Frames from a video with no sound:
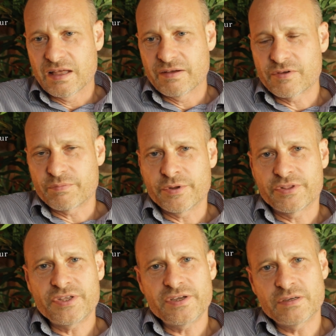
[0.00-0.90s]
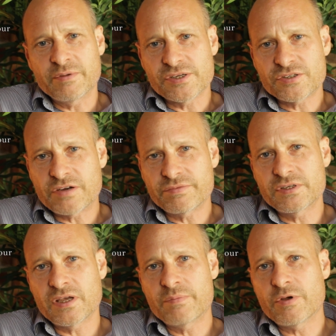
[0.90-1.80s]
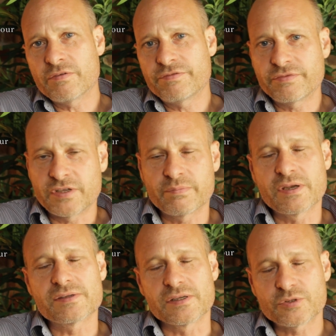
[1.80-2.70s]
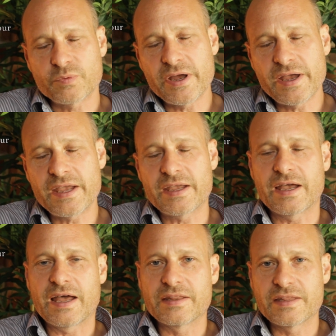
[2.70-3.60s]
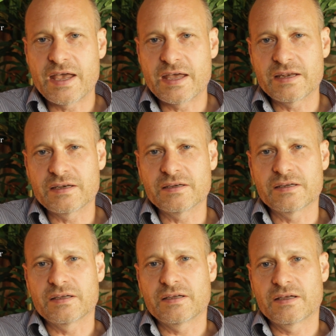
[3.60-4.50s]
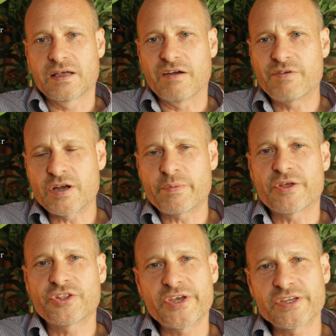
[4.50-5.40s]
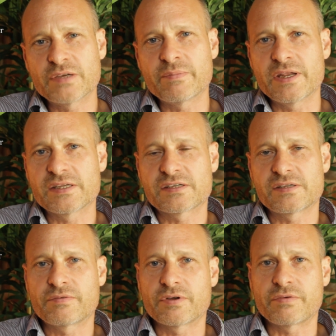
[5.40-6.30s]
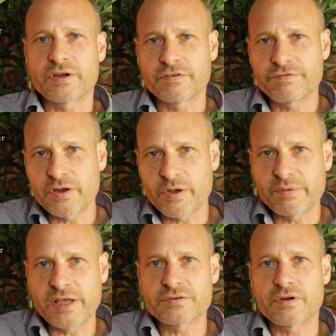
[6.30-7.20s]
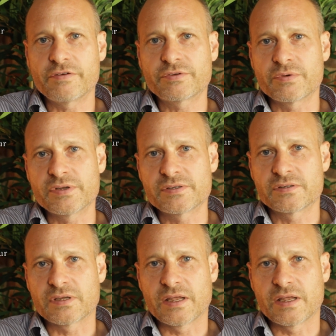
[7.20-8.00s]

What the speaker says: I'm going to put 30 minutes travel time on, 15 minutes each way, and then around about 30 minutes because I've got to write a follow-up letter afterwards